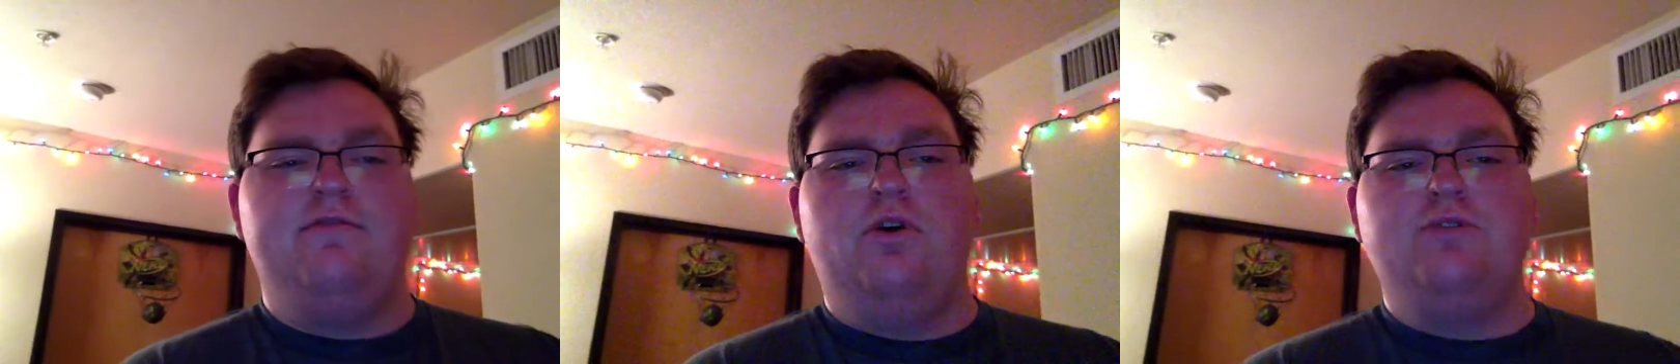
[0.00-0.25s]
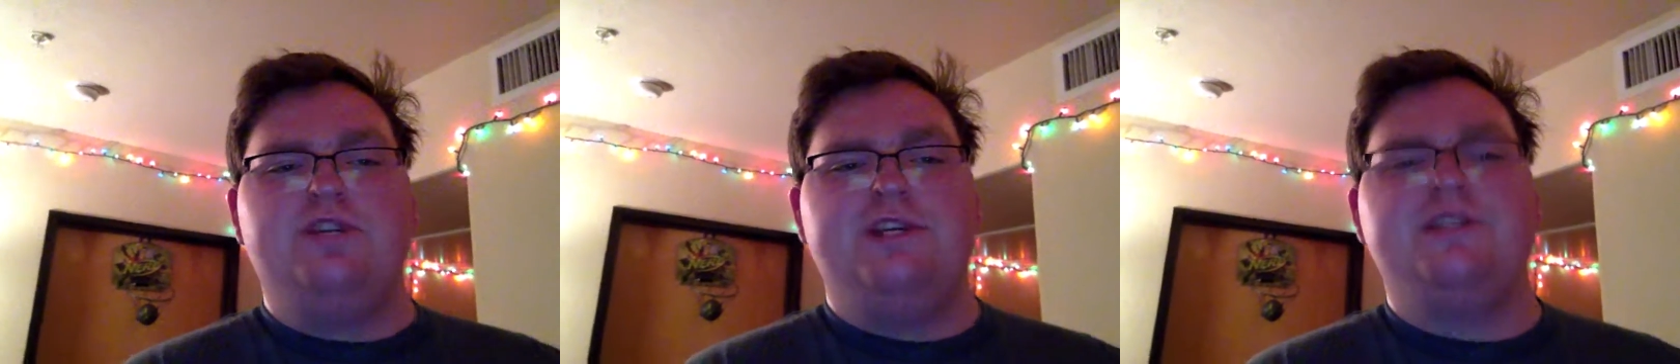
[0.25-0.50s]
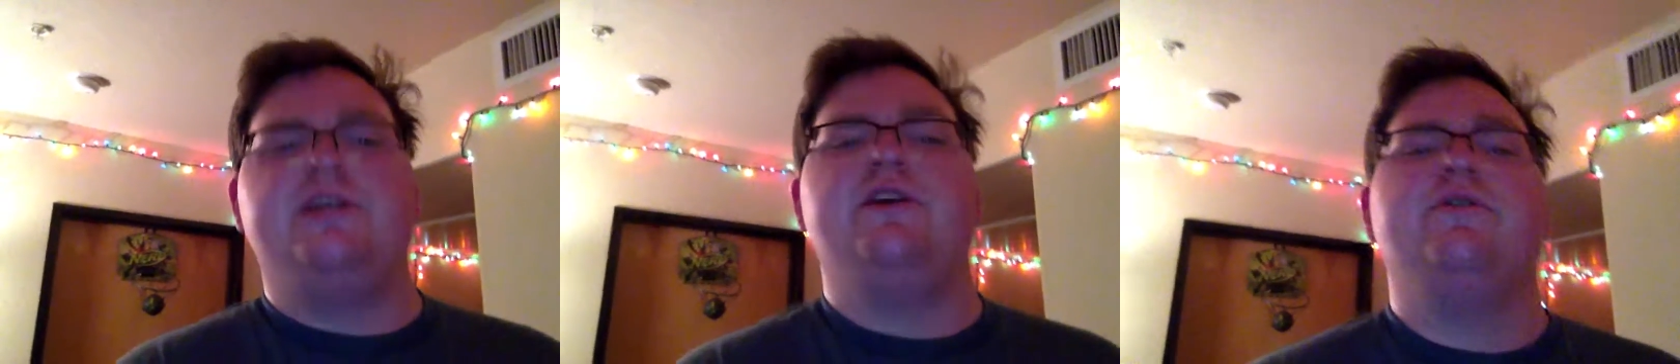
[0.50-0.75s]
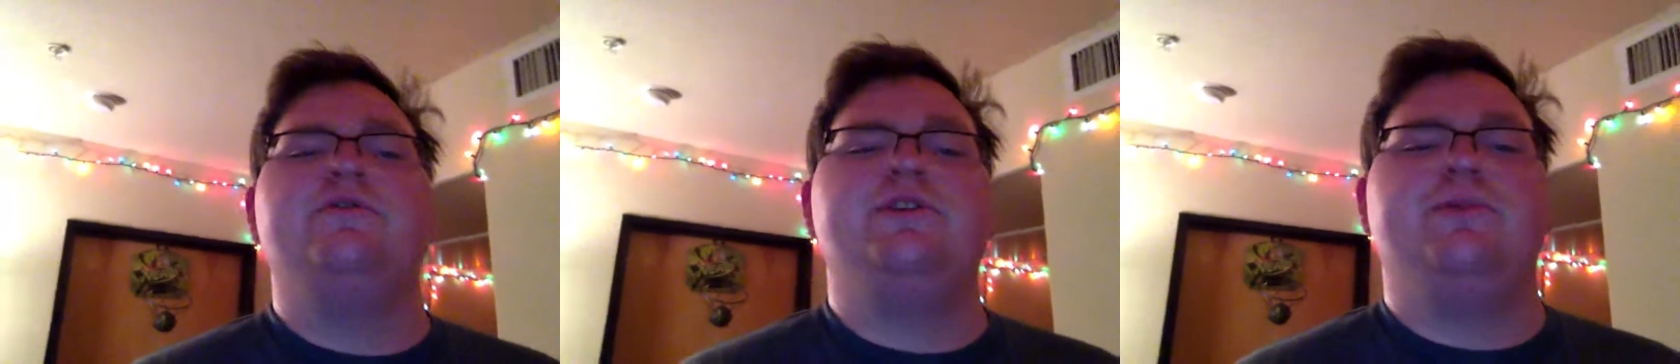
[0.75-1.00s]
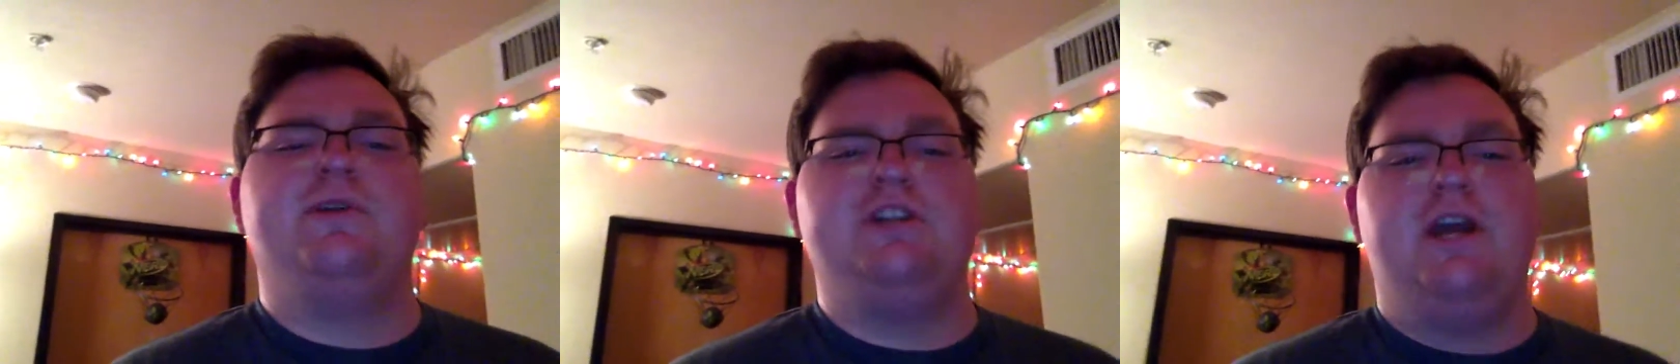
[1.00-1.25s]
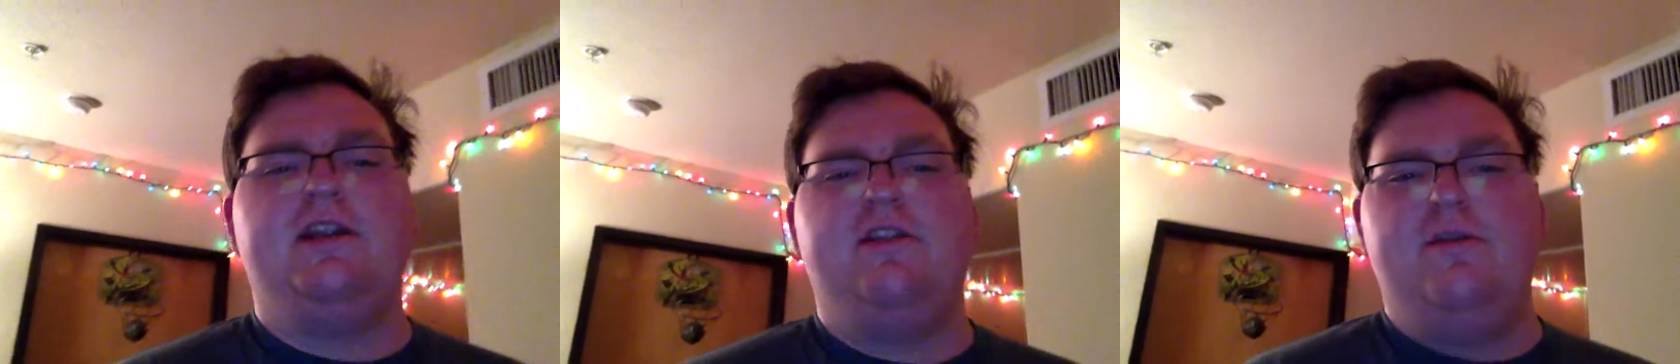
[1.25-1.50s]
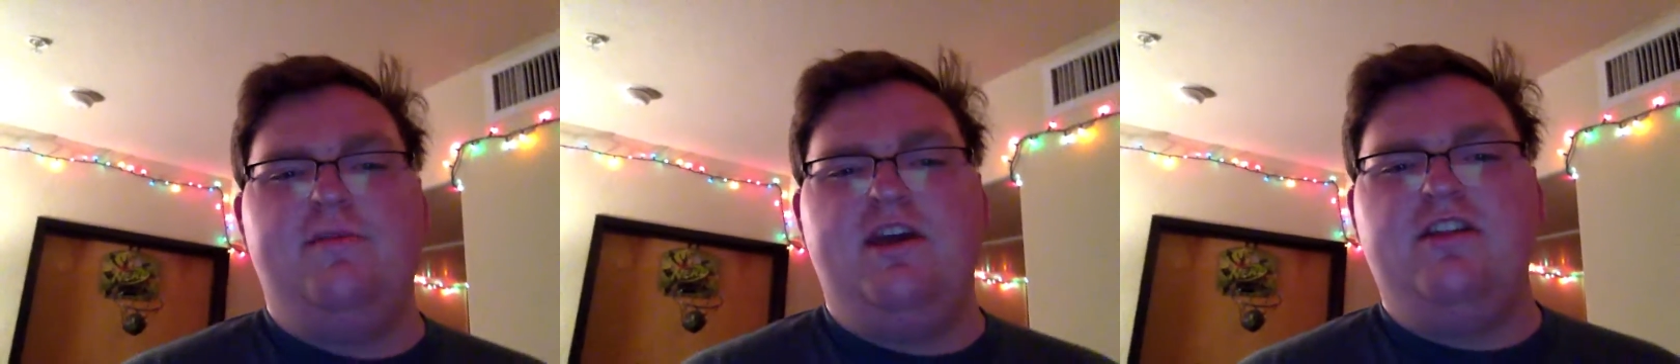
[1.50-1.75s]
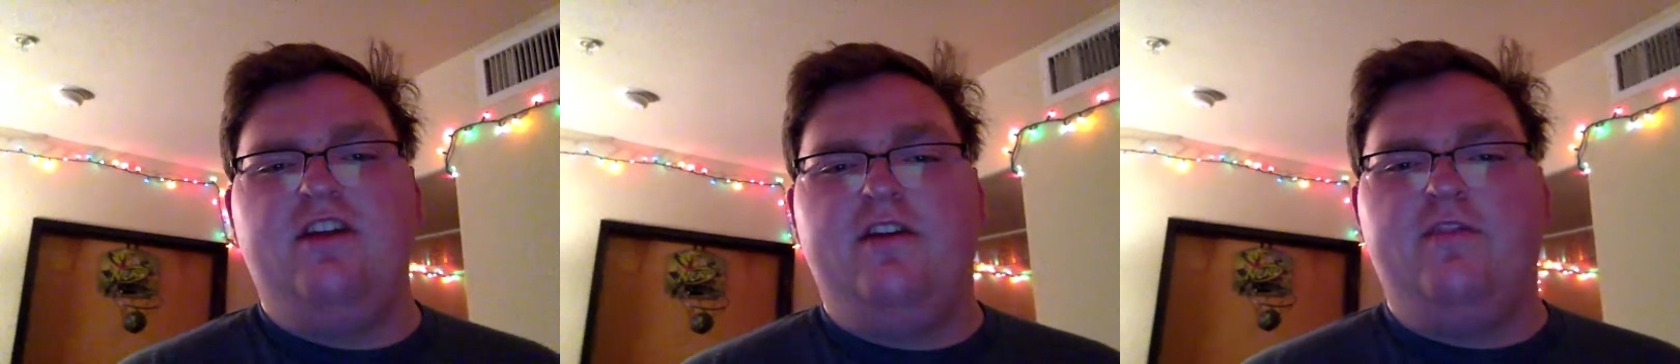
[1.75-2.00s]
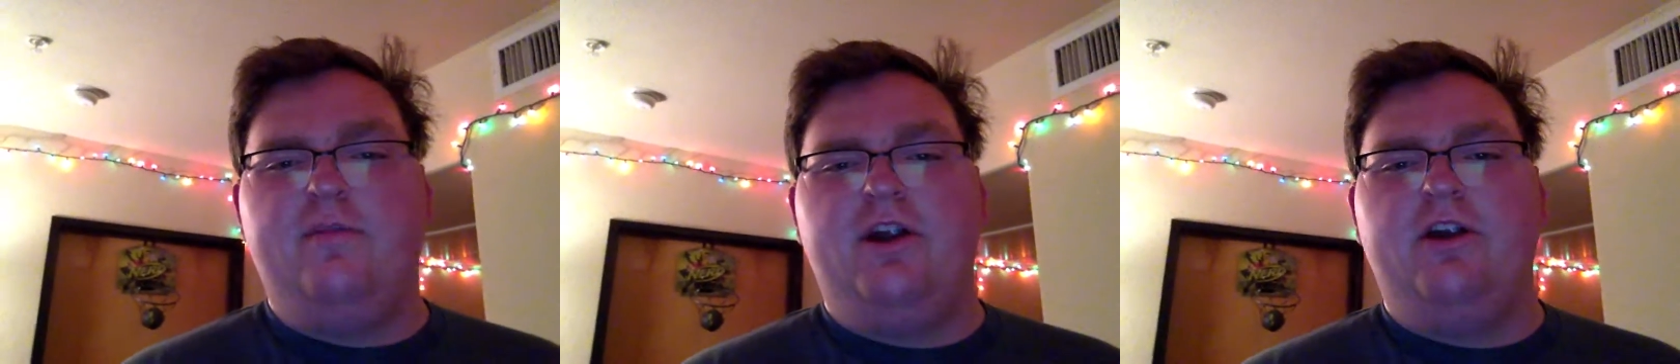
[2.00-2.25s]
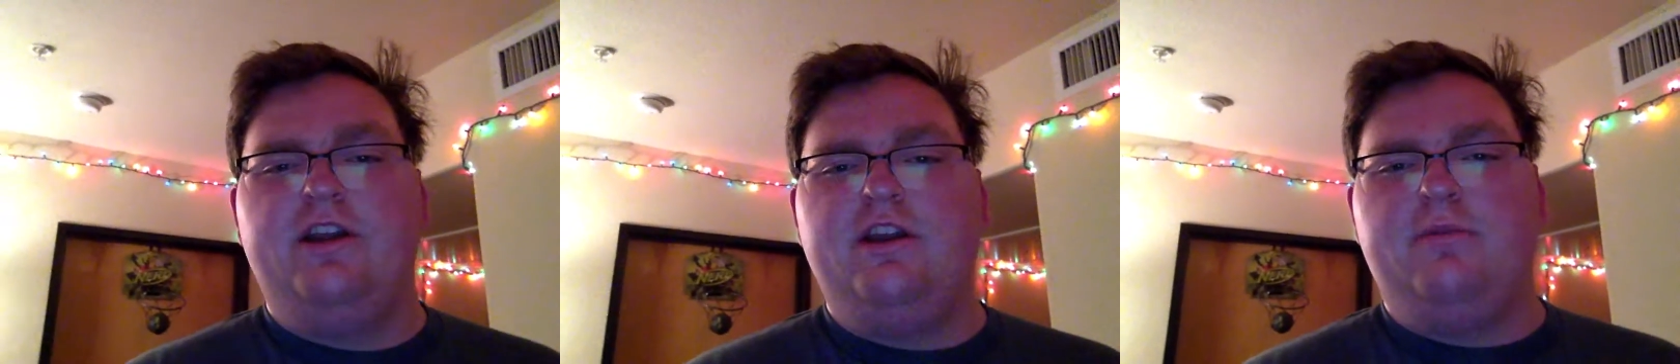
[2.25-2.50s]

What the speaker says: vote GCU to reject the myth of American